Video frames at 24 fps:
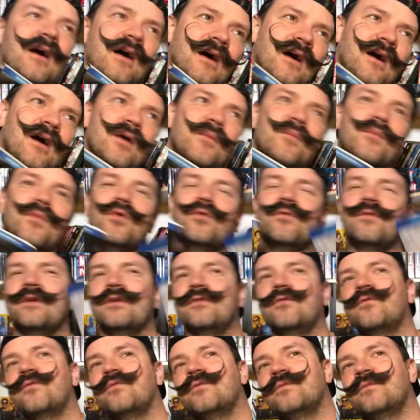a movie
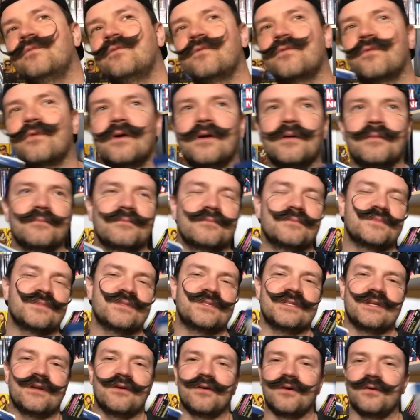f from
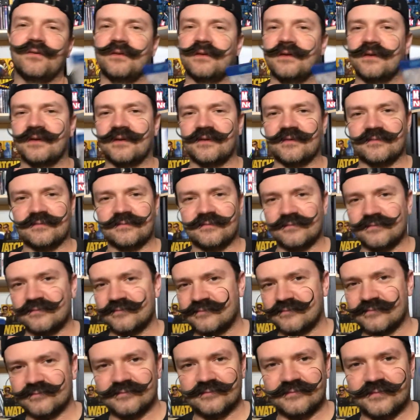zero to,
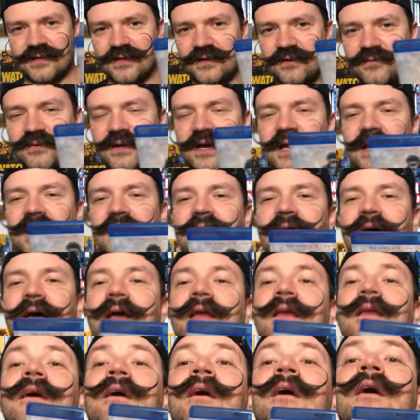you know,
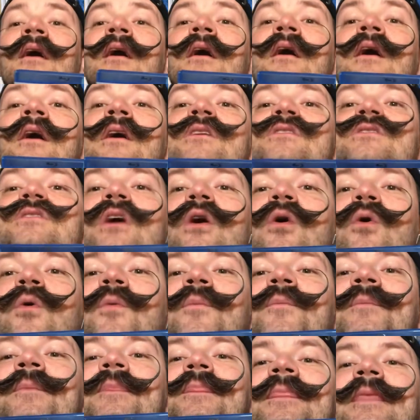ninety-nine. So
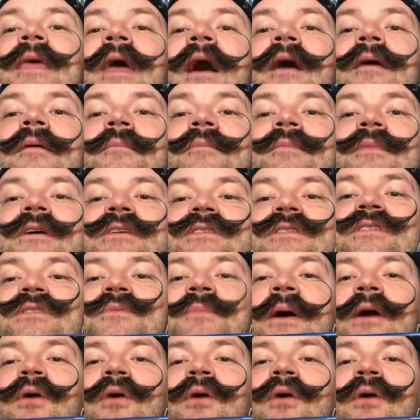yeah, this is my